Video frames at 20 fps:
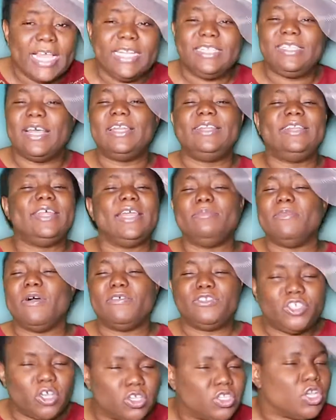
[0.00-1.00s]
in the name
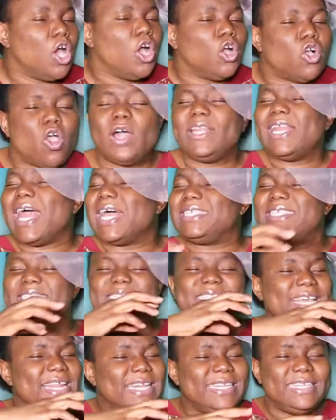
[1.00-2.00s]
of Jesus. God has
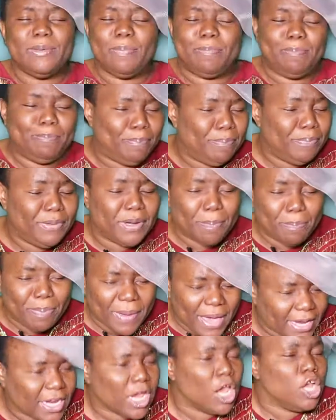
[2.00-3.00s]
nailed the the
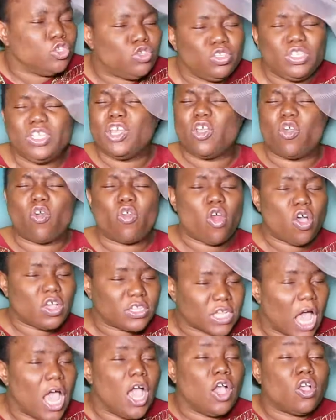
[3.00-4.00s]
pain to the
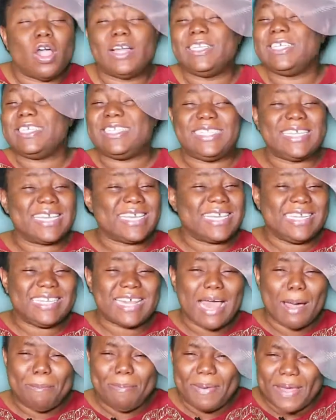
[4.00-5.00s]
cross. God is taking
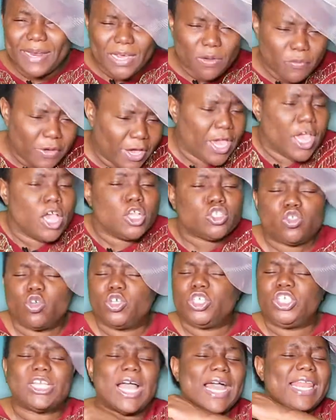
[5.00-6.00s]
that pain away.
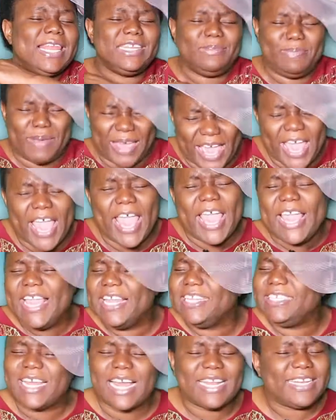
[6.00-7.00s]
So shall it be
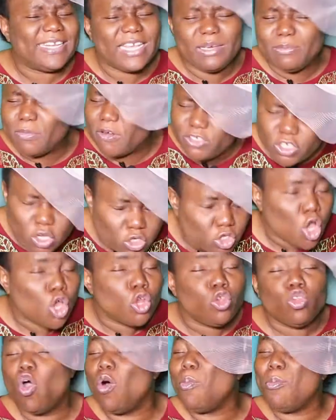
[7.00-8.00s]
in the name of Jesus.
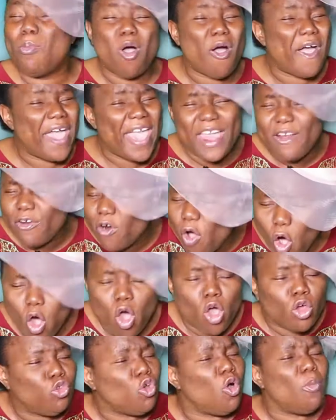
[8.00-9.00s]
No more error.
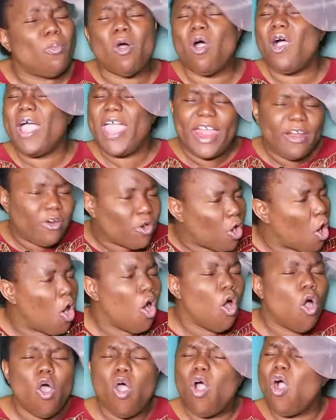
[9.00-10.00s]
No more error.
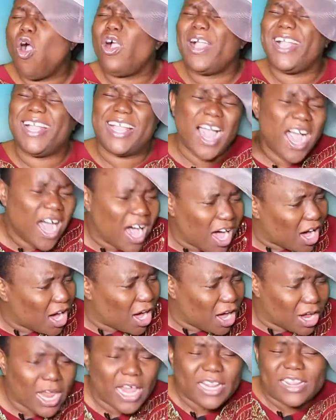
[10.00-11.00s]
Oh
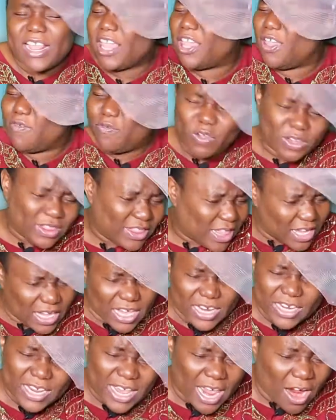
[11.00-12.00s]
God, thank you for
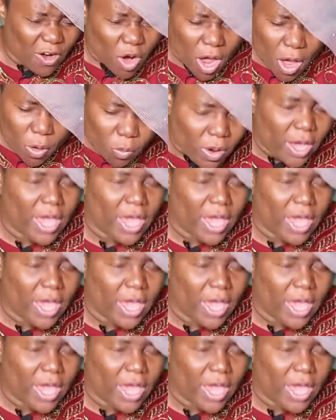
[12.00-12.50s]
taking the error away